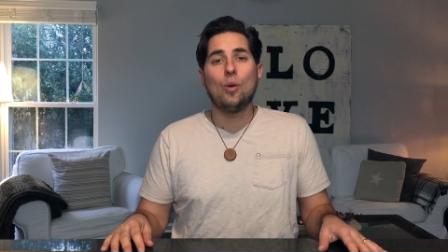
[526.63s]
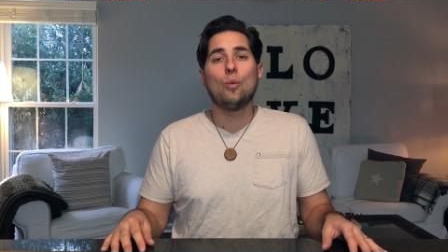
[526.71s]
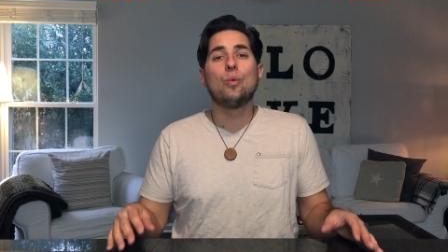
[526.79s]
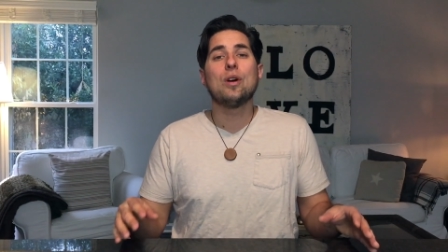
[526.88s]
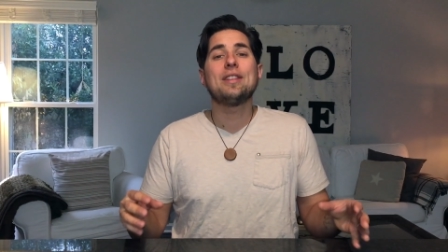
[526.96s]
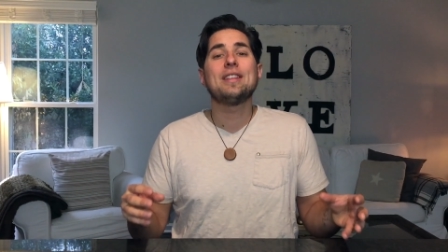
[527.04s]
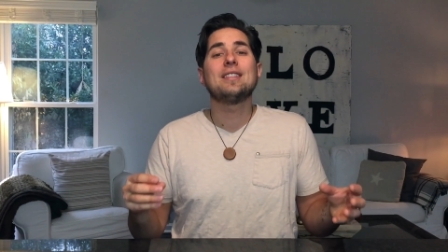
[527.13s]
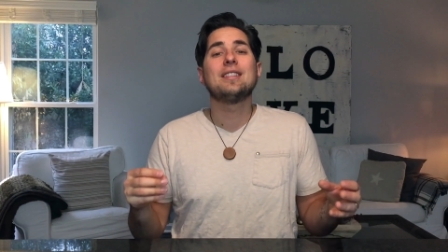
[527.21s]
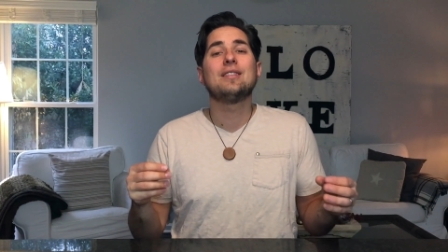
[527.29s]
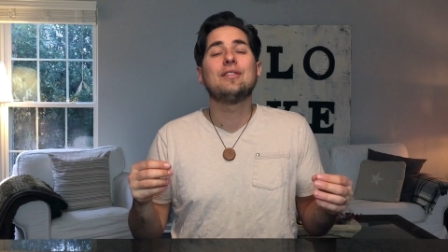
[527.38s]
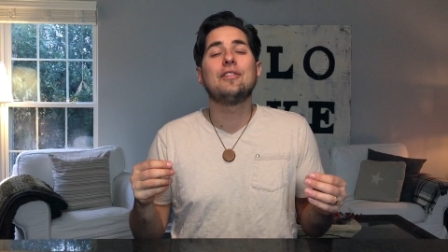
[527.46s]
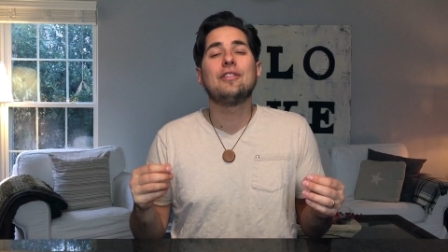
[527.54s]
What does
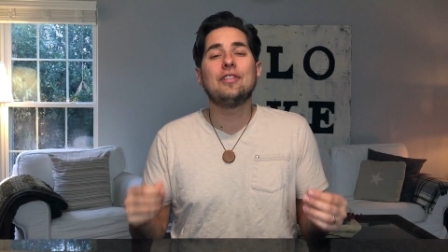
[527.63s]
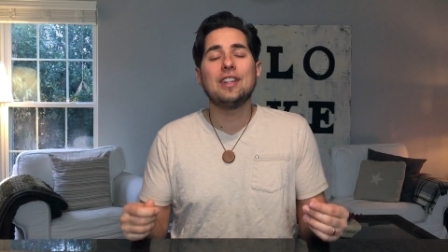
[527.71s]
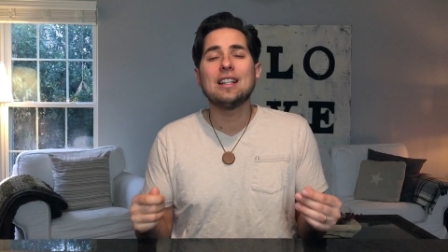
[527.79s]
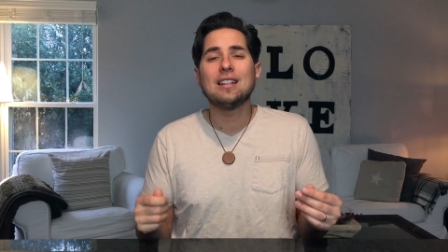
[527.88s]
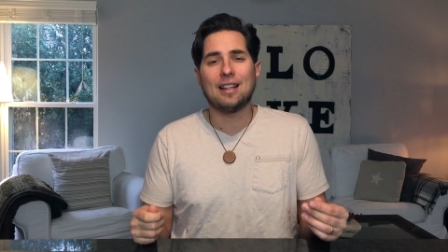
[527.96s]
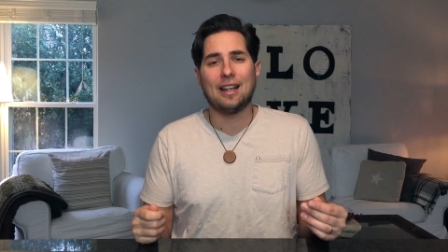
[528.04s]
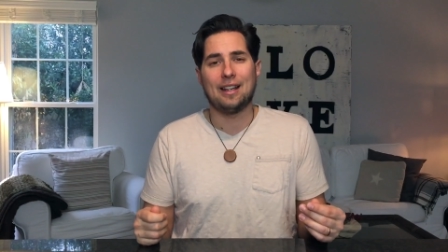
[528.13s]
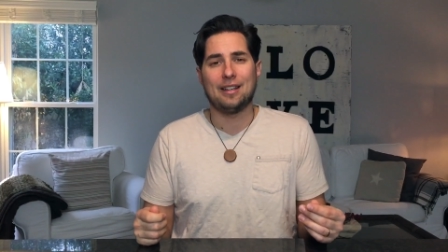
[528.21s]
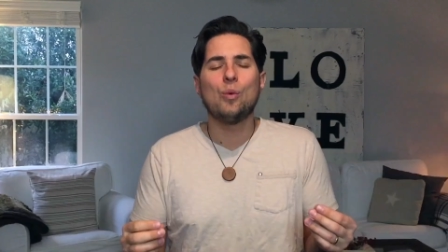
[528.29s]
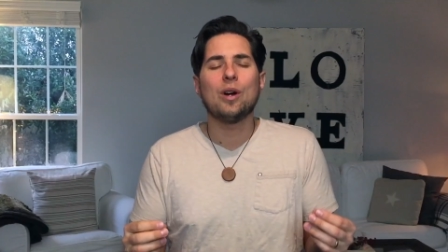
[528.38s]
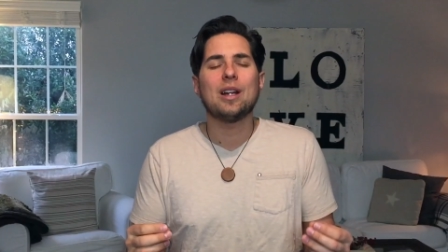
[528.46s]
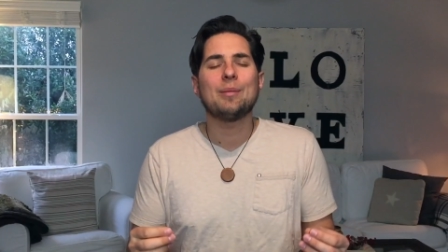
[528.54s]
it feel like?
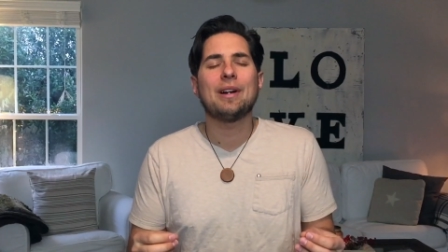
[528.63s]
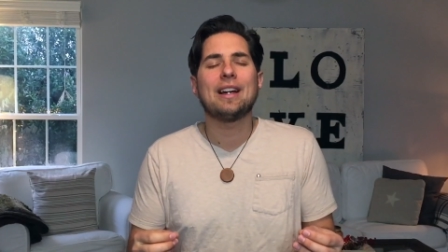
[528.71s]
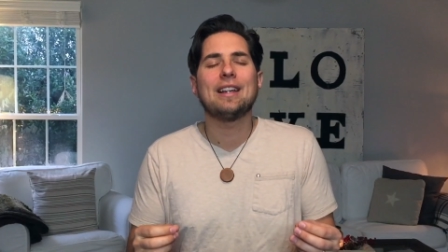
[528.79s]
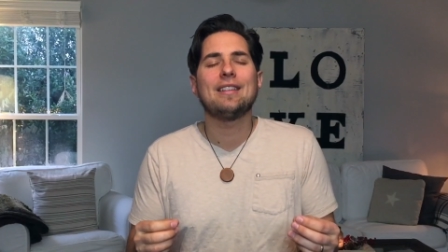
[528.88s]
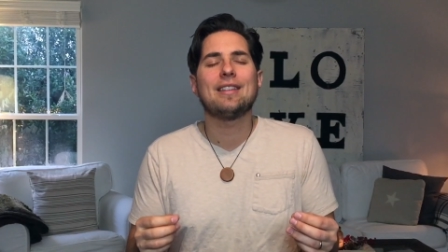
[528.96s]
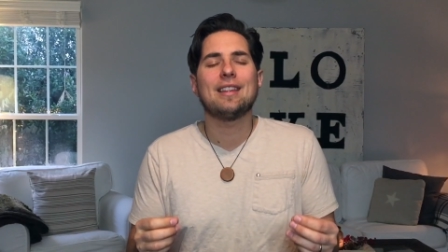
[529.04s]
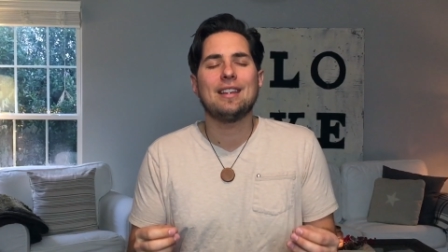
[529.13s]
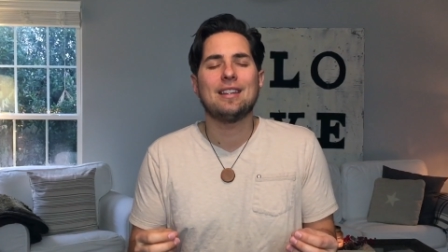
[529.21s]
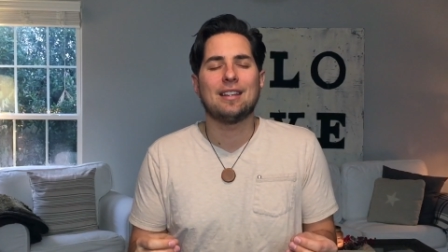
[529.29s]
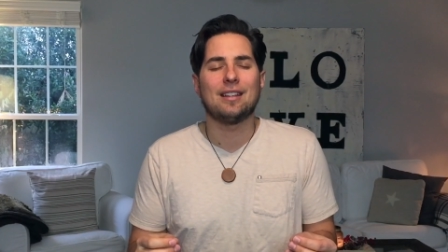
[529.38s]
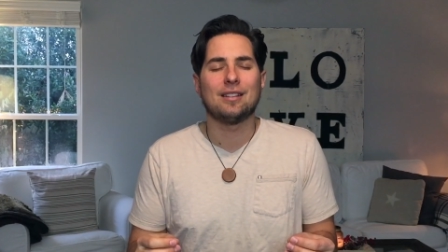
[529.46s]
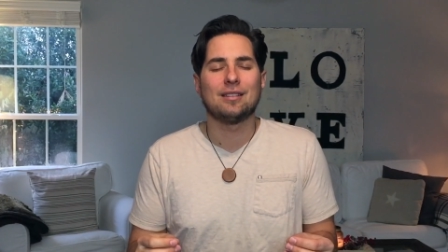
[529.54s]
What am I
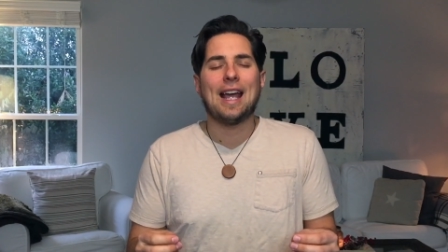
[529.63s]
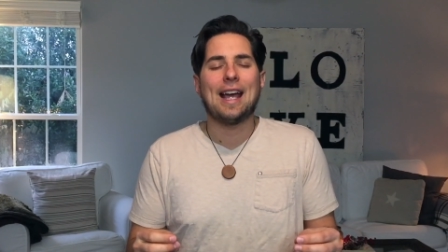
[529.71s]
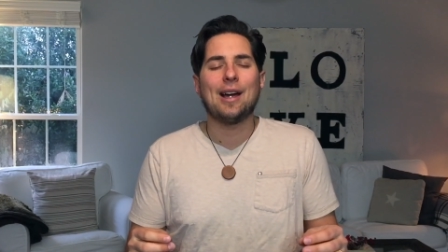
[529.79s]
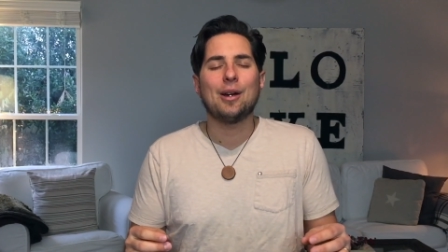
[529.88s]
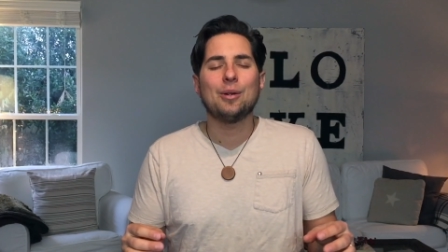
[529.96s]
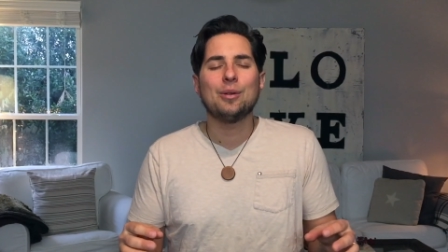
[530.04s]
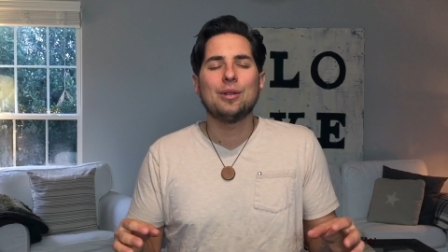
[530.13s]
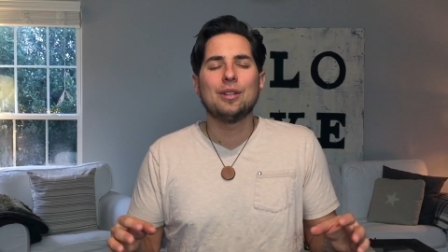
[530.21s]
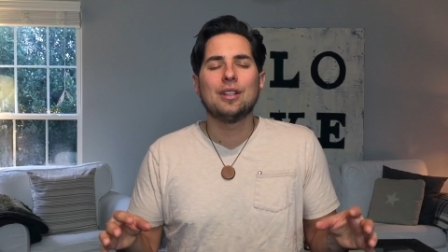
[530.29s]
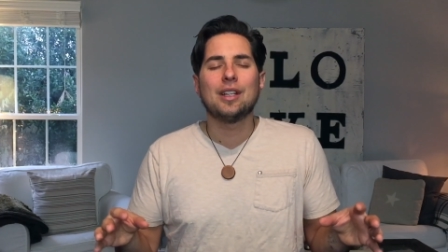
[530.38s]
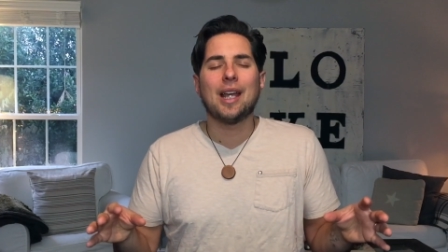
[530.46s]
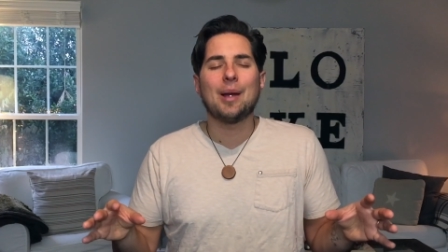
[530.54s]
thinking? How
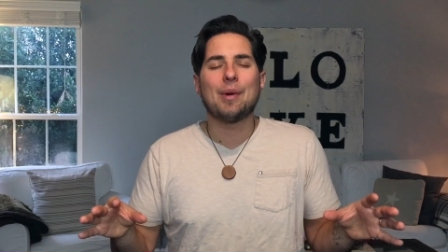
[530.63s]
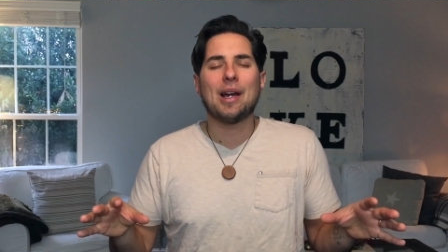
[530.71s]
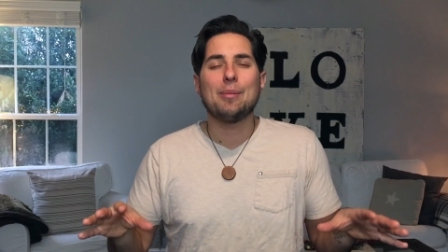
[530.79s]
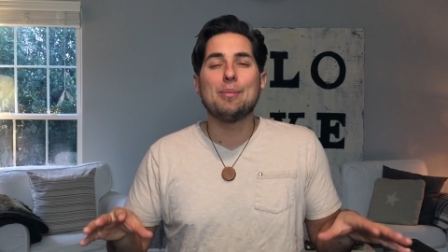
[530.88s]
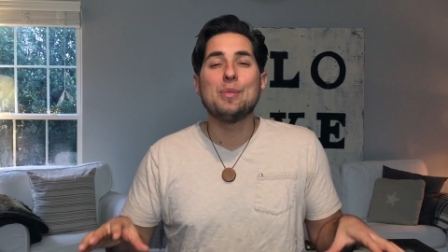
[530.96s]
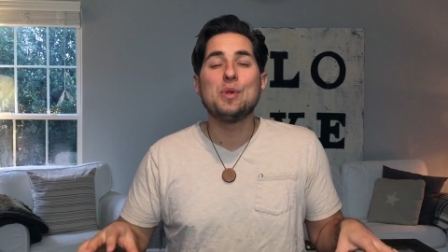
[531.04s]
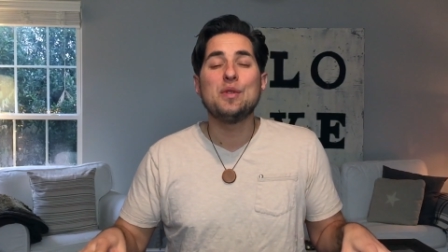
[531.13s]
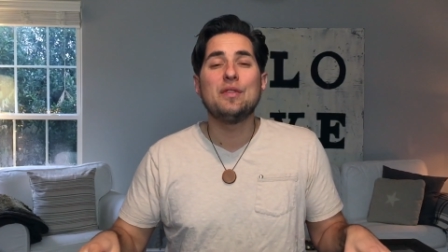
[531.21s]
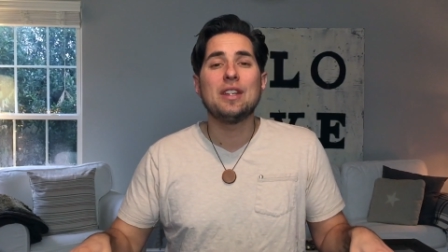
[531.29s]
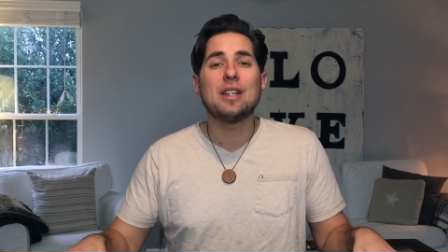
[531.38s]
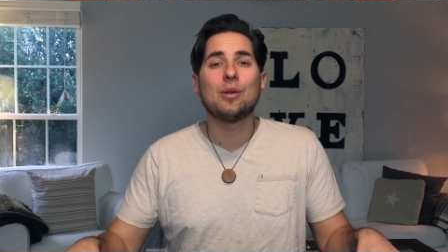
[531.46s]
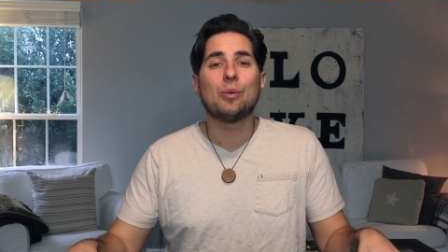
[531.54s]
am I
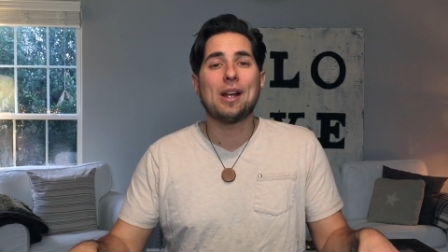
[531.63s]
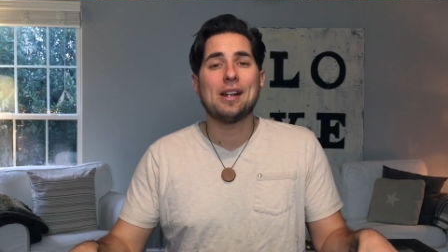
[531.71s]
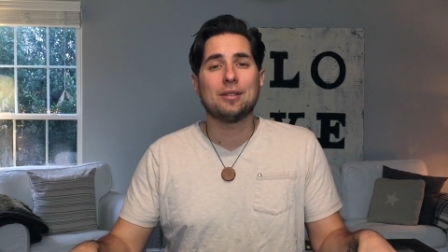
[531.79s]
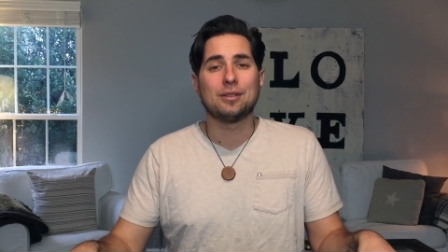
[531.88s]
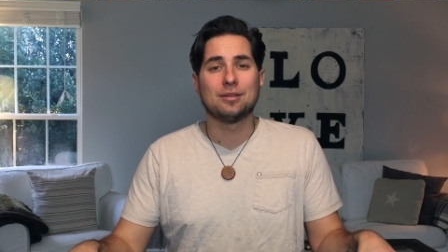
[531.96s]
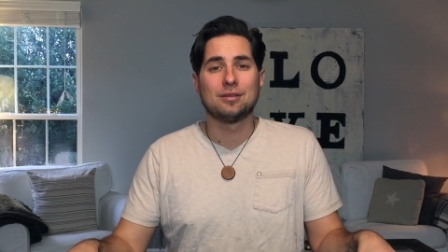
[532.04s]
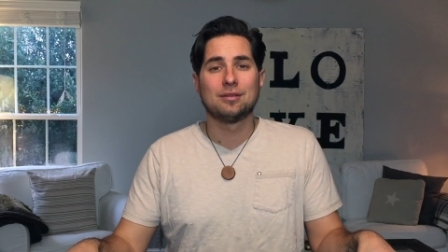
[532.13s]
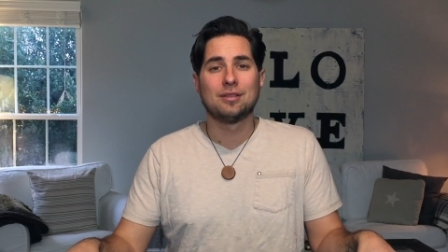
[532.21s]
moving around?